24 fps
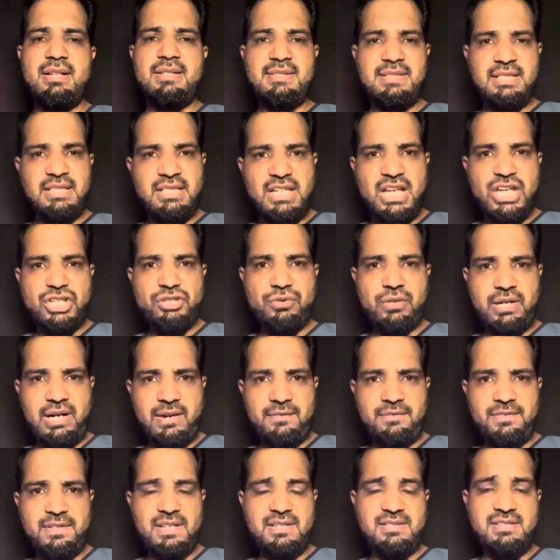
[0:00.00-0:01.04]
CT
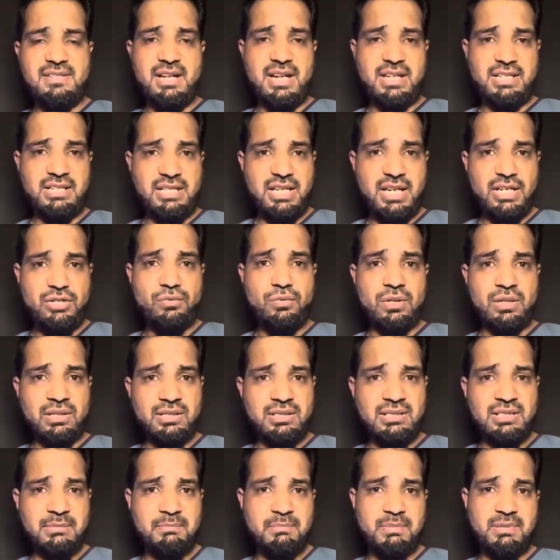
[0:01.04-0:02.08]
angiography is 98 to
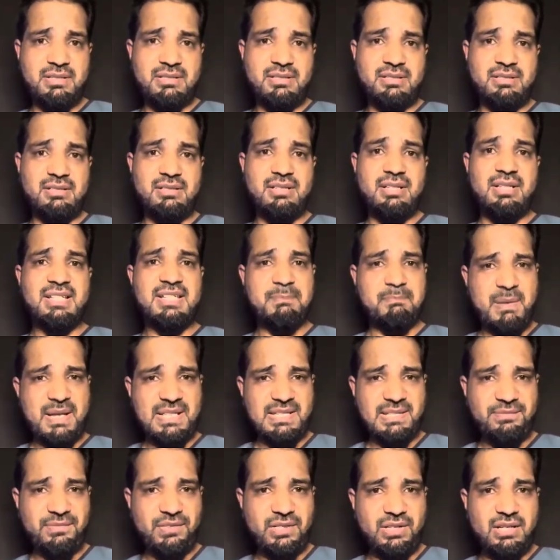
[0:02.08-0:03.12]
100%
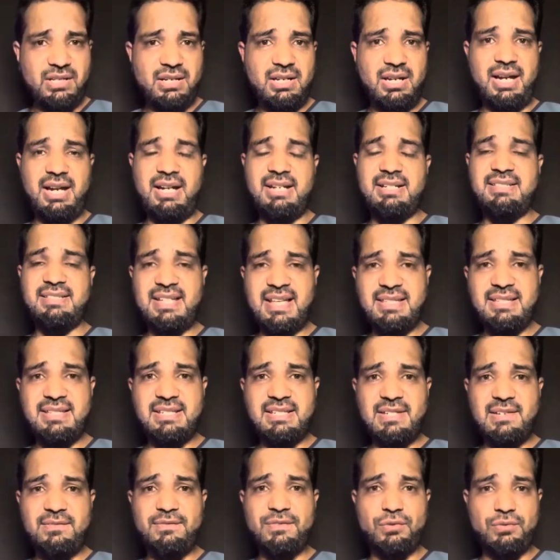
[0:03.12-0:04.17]
specific and
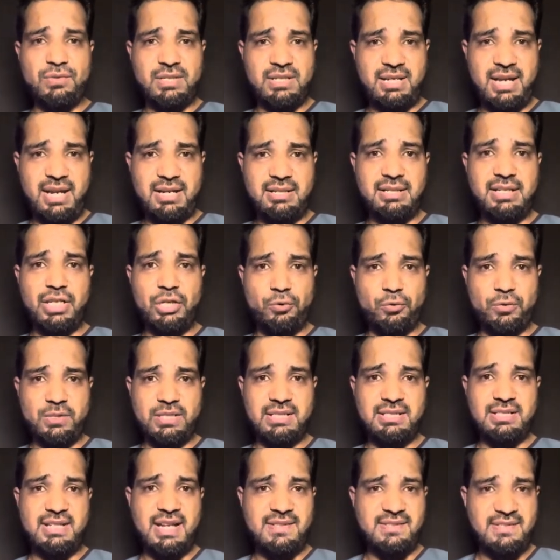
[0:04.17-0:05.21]
sensitive to detect
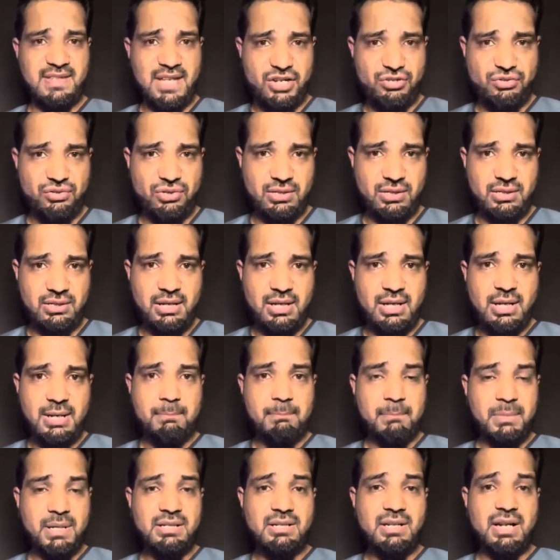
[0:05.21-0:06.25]
aortic dissection.
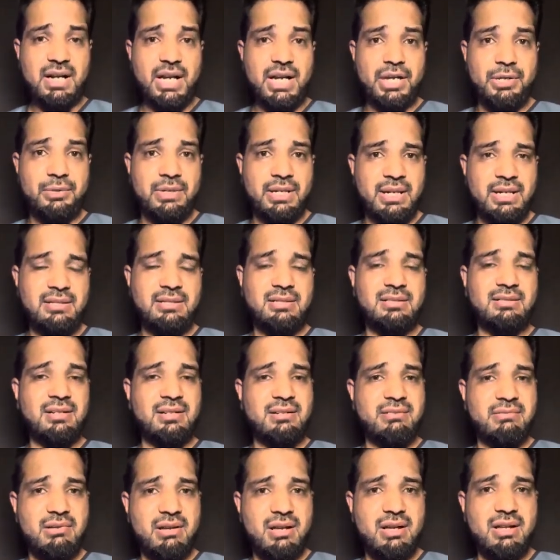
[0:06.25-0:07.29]
But iodinated
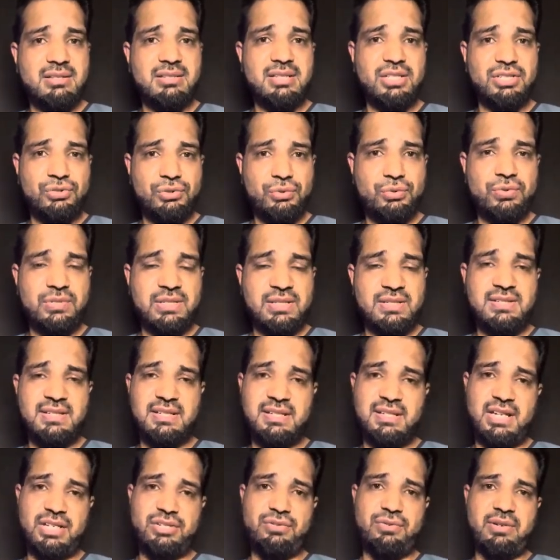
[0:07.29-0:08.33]
contrast is used in
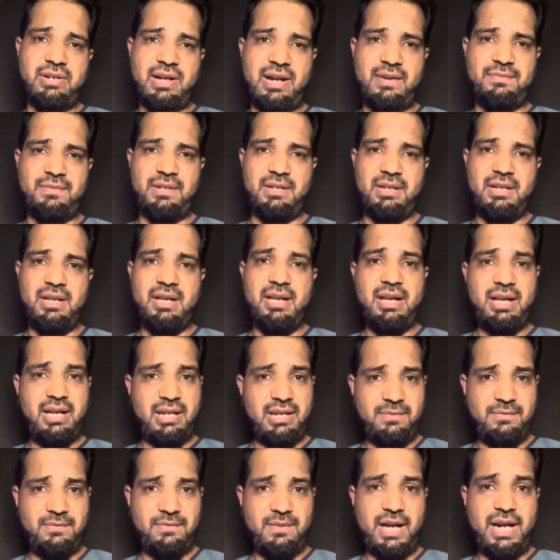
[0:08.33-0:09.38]
CT angiography, and
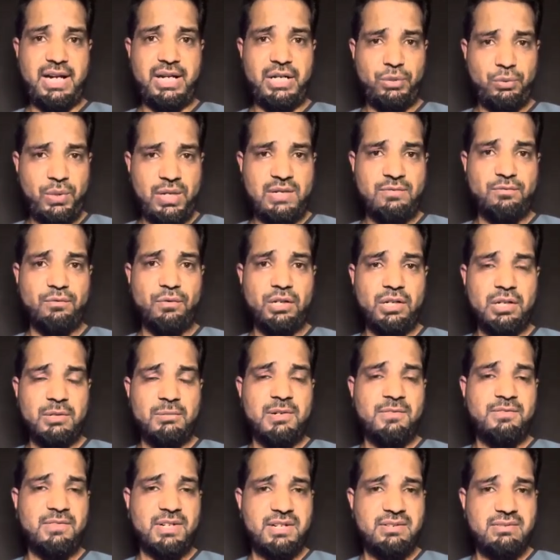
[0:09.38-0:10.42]
if adequate volume
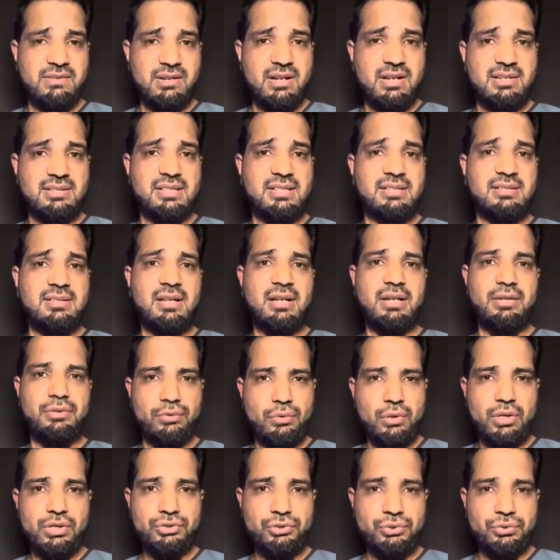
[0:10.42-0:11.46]
of contrast is
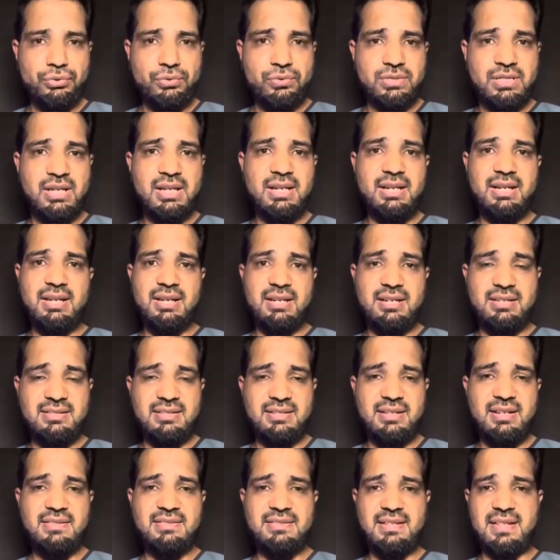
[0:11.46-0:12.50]
not used,
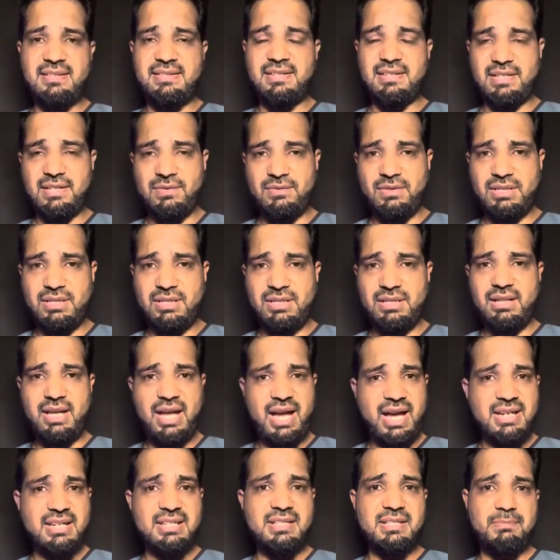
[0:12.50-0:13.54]
its sensitivity
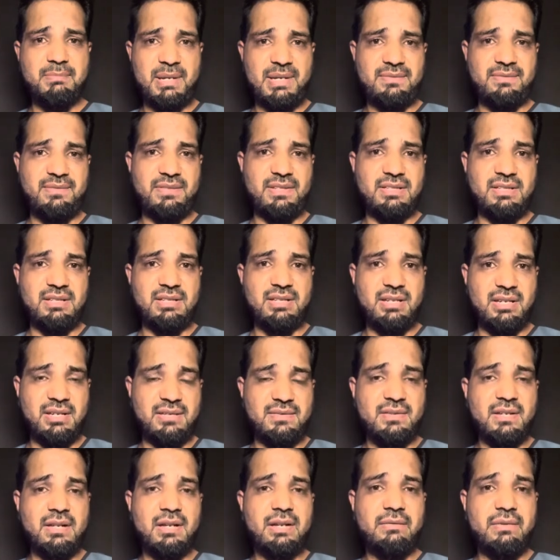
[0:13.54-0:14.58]
and specificity
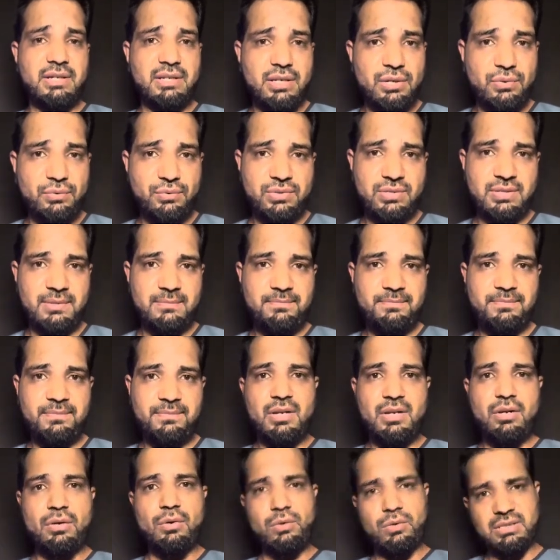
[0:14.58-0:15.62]
is reduced.
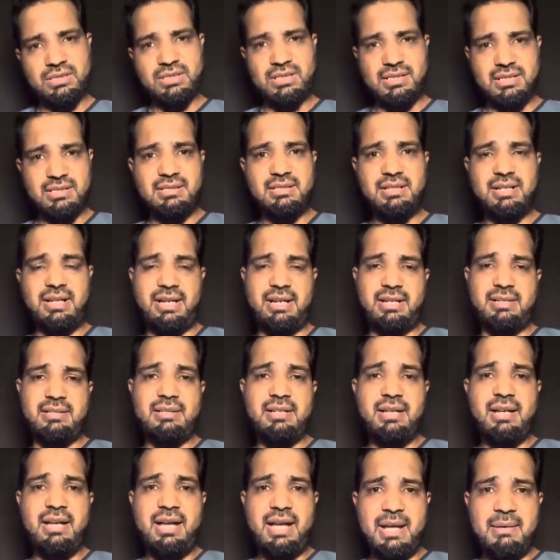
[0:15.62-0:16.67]
On the other hand,
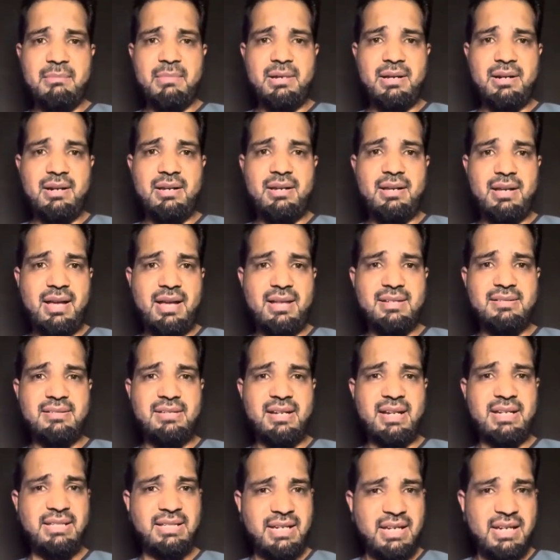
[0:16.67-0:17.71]
MRI has
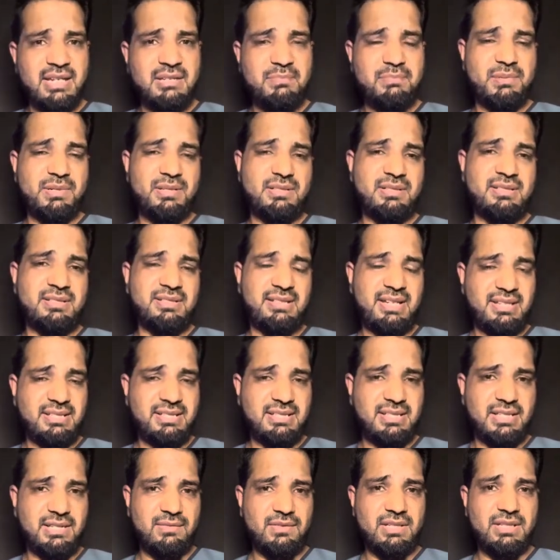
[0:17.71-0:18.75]
98%
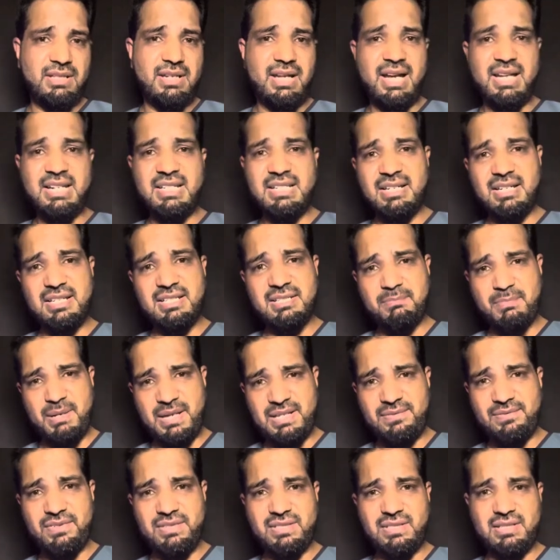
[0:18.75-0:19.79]
sensitivity and
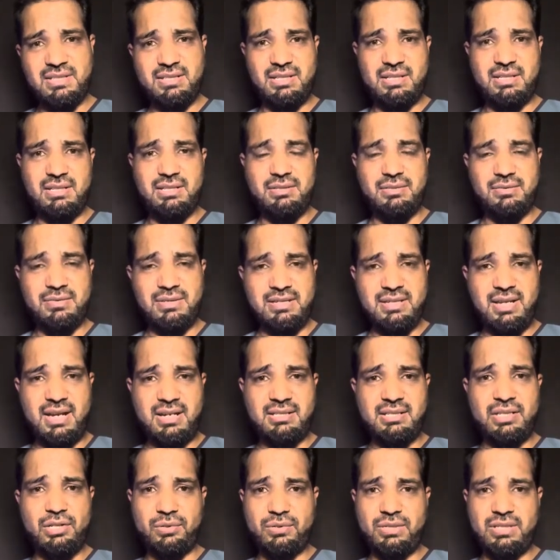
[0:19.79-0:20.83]
specificity to
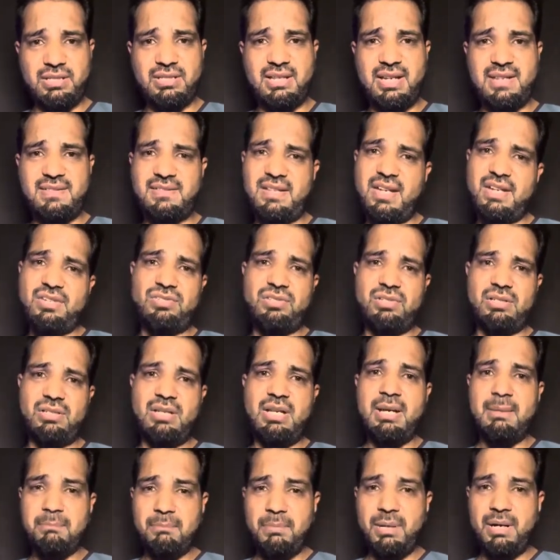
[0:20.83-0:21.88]
detect the aortic dissection,
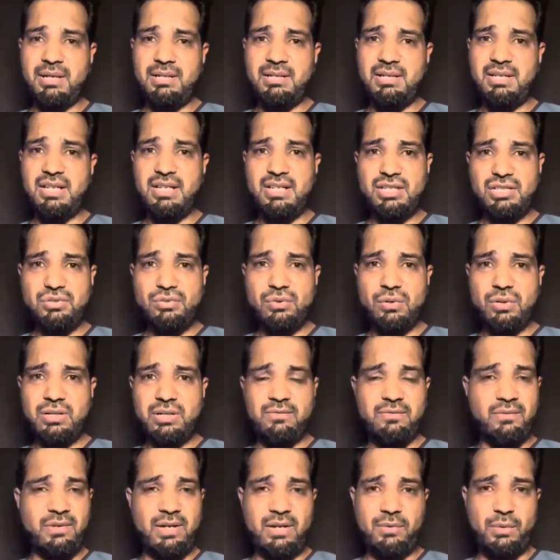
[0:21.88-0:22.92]
but it is not
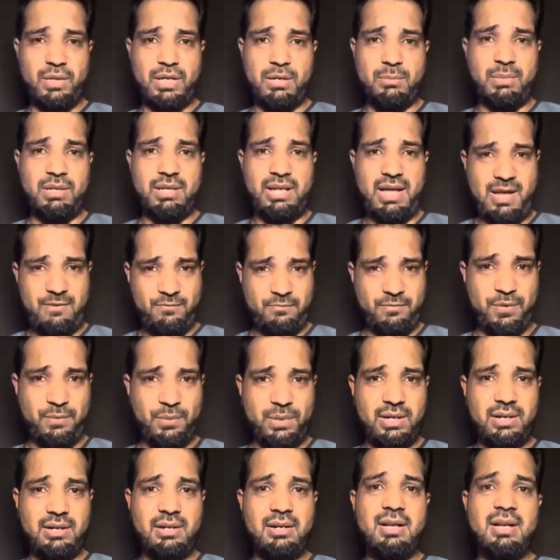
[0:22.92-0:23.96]
available
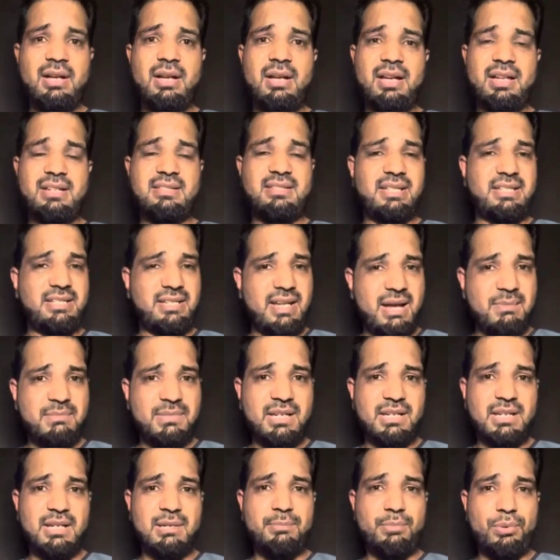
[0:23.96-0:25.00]
everywhere. It's a
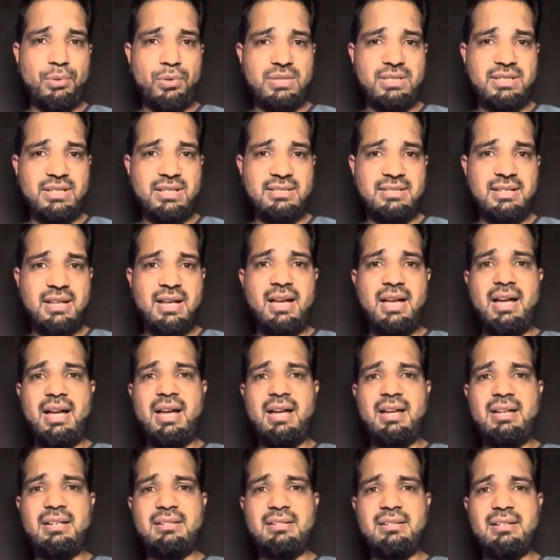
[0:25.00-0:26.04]
time-taking process,
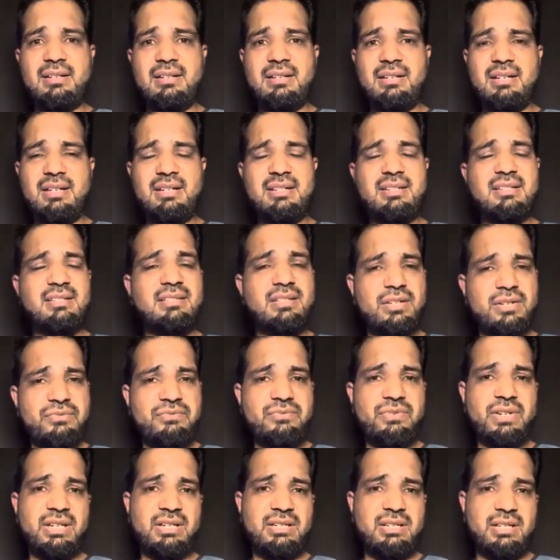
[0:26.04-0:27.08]
and it is
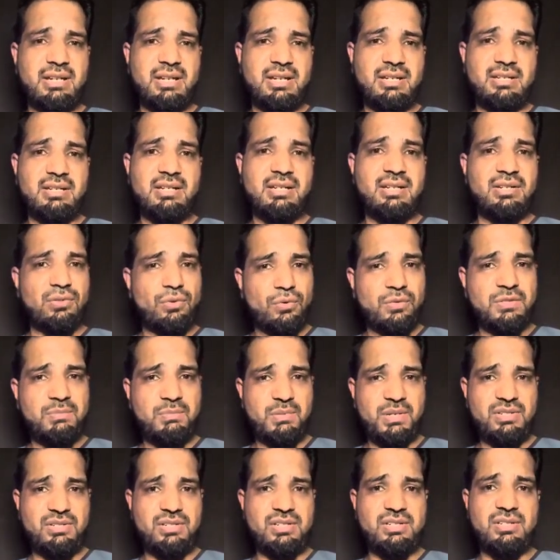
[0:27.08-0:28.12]
contraindicated in those
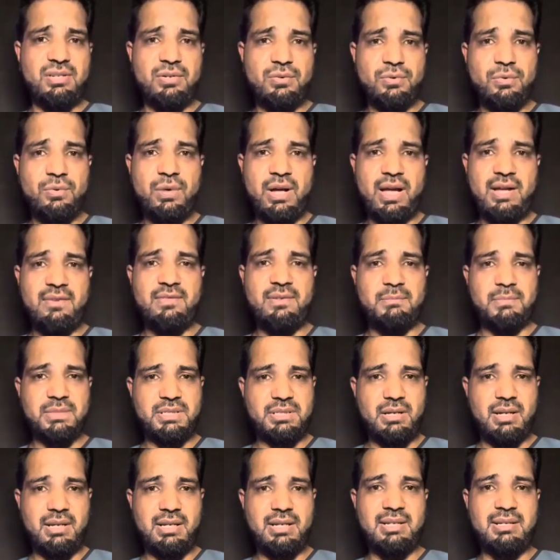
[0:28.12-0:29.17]
patients who have
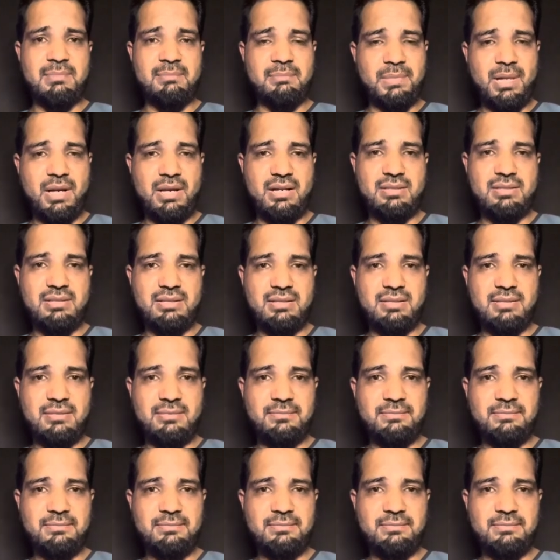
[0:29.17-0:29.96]
metallic implants.